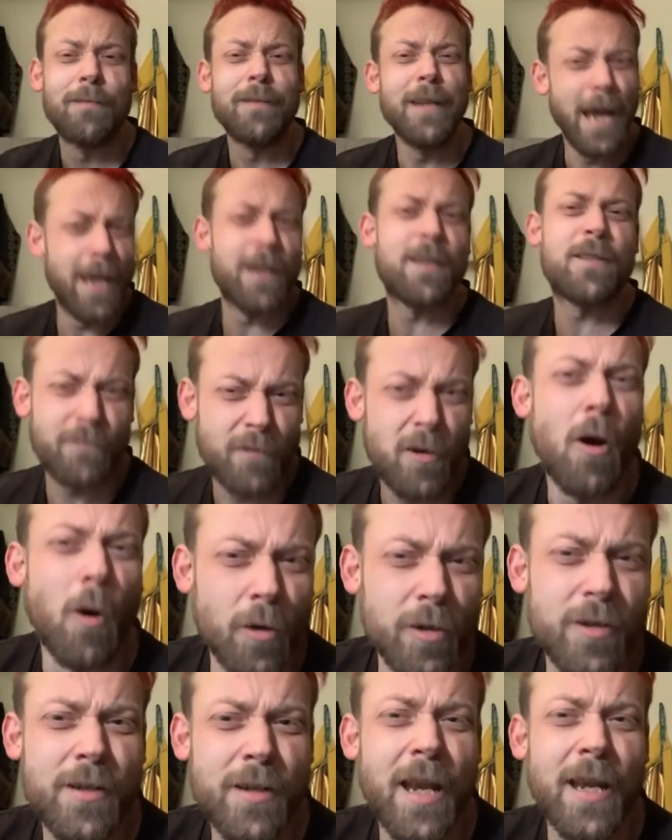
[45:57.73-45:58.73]
Yes, of
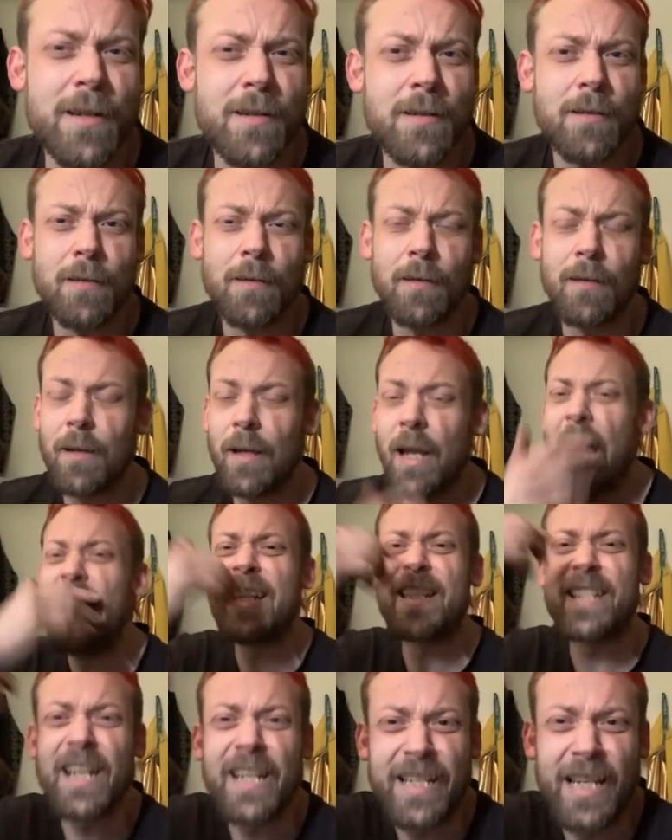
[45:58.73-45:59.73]
course, yes.
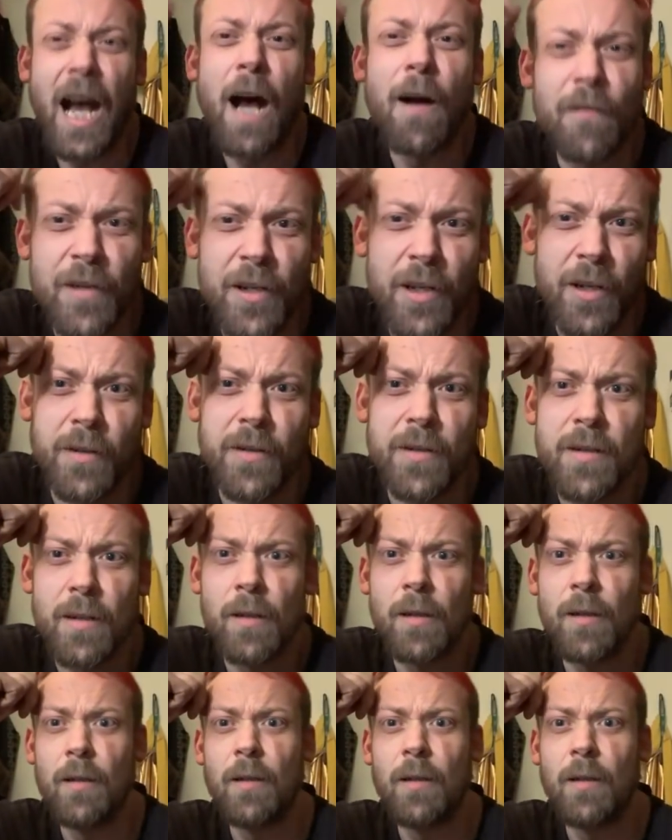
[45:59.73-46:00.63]
It's a covenant.